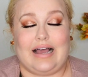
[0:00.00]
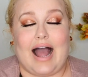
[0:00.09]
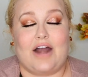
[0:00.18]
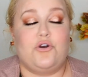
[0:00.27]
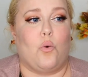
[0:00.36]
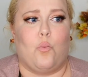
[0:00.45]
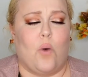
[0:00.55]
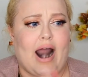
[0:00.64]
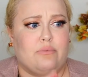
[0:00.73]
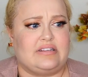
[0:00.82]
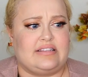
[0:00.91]
I don't know
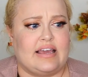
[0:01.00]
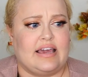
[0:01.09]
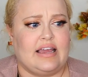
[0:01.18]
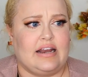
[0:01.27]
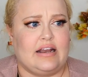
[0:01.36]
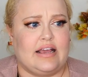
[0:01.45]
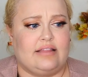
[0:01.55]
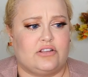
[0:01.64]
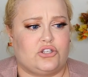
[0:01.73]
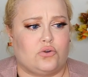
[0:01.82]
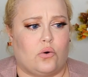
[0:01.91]
what I was thinking in
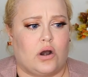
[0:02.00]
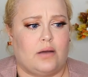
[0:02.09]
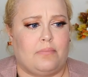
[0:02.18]
the store,